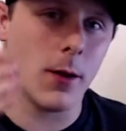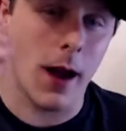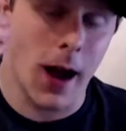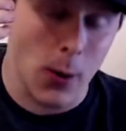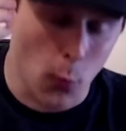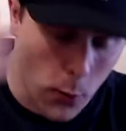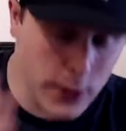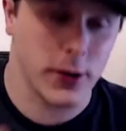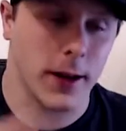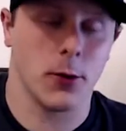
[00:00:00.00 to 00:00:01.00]
I wish
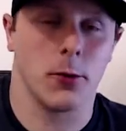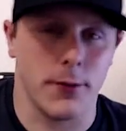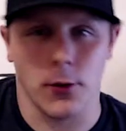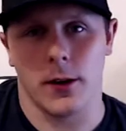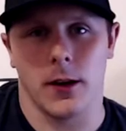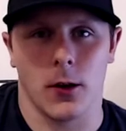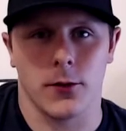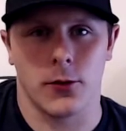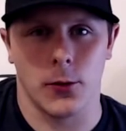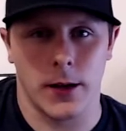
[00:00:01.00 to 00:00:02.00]
I could have reviewed it a lot
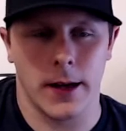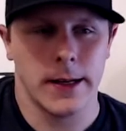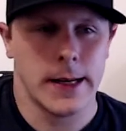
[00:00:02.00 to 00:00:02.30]
sooner,